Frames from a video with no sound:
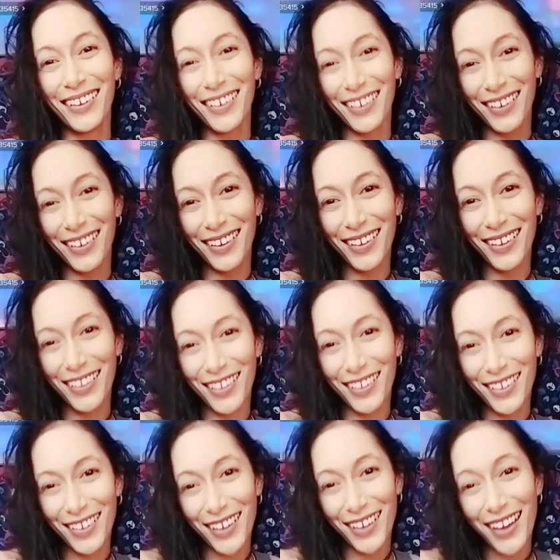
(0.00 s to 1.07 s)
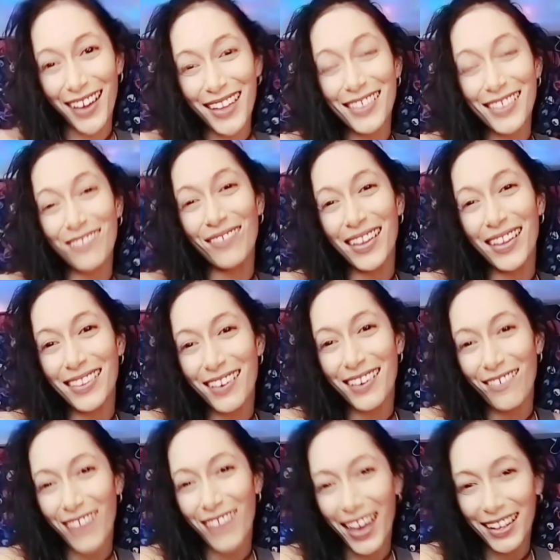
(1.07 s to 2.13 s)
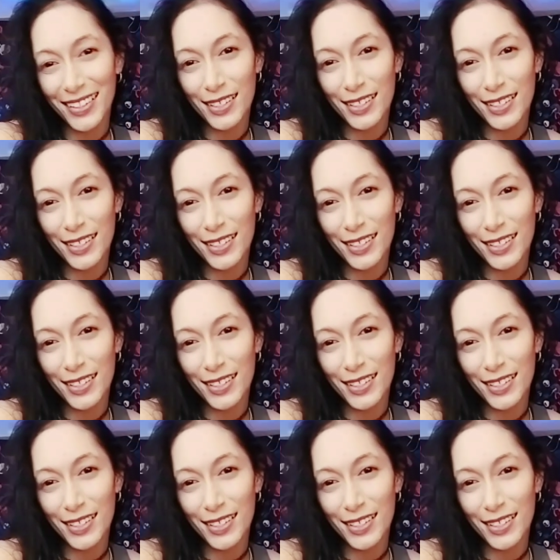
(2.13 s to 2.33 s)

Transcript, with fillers: Uh, as a matter of fact,